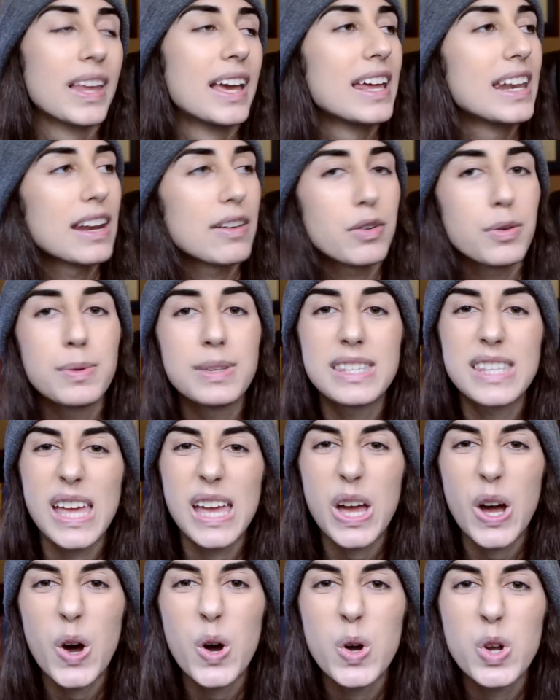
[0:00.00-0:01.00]
And everyone's
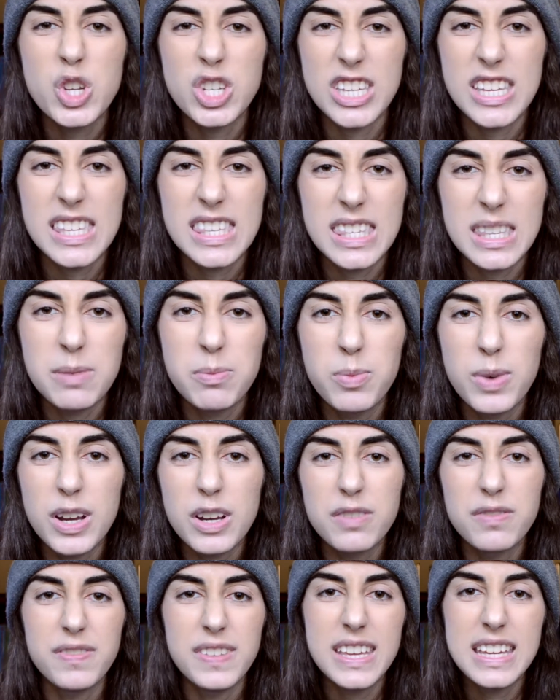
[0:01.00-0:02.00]
like, oh, she's some
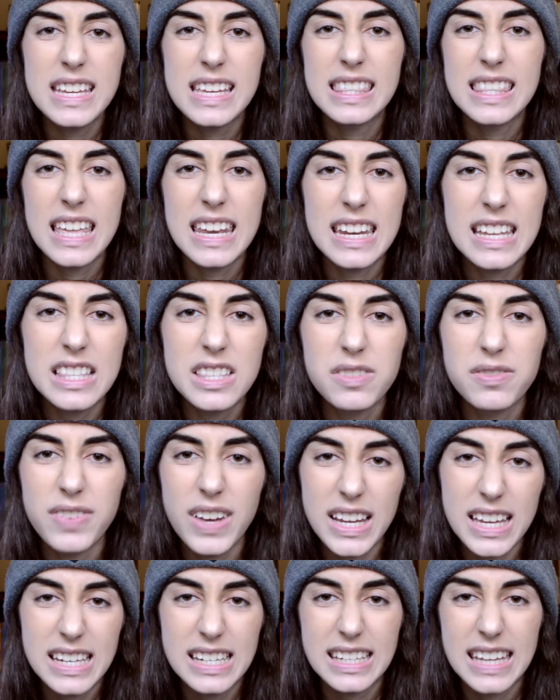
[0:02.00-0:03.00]
weird vegan that eats
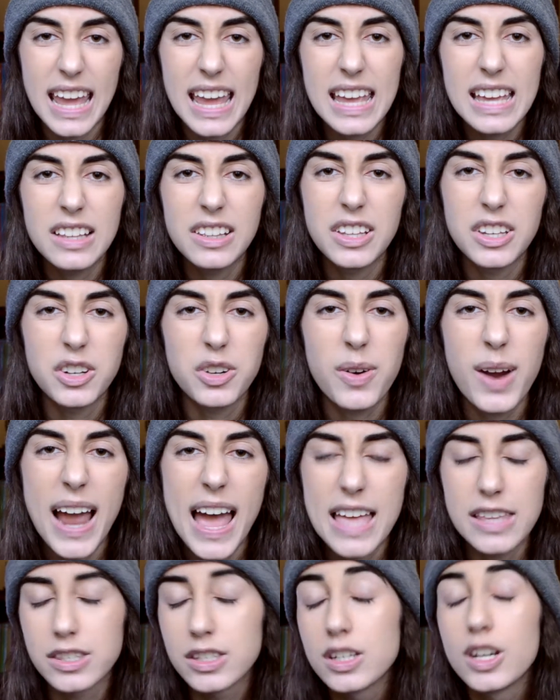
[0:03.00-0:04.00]
kale and
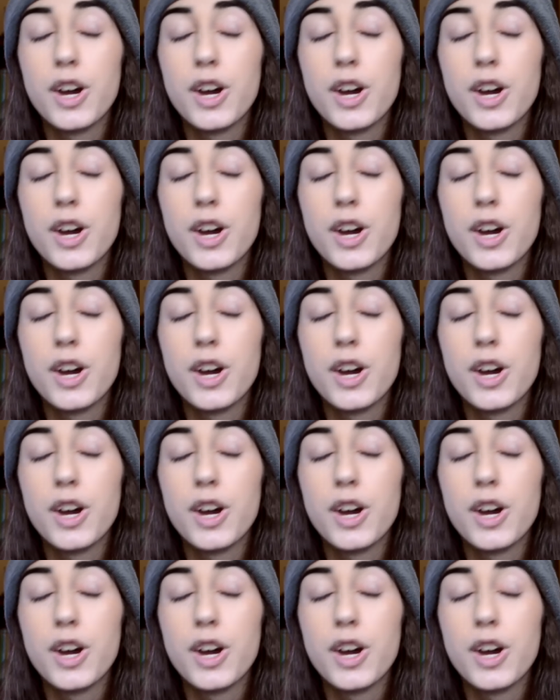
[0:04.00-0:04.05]
grass.